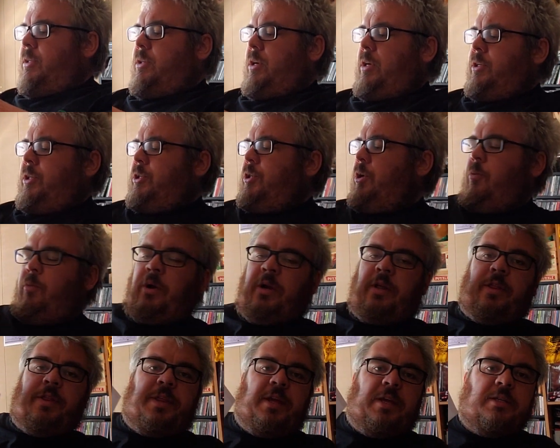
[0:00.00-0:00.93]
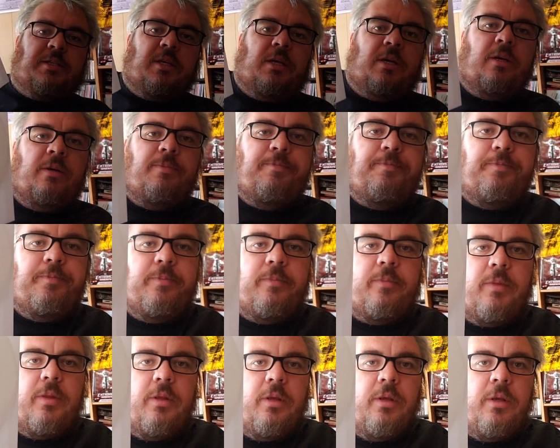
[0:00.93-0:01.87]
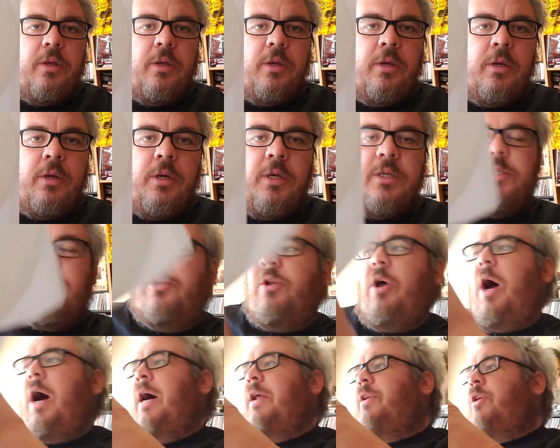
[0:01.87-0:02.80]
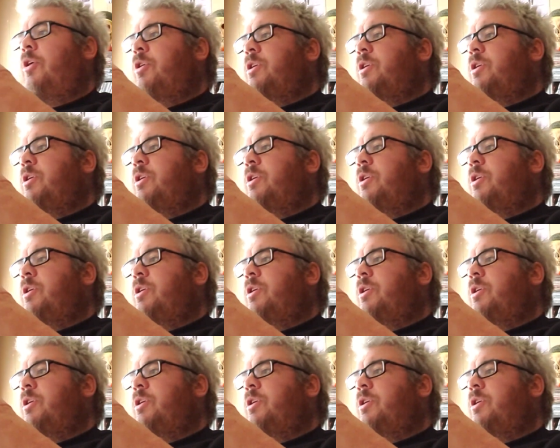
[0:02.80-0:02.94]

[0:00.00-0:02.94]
so I'll just show one of the things here. So No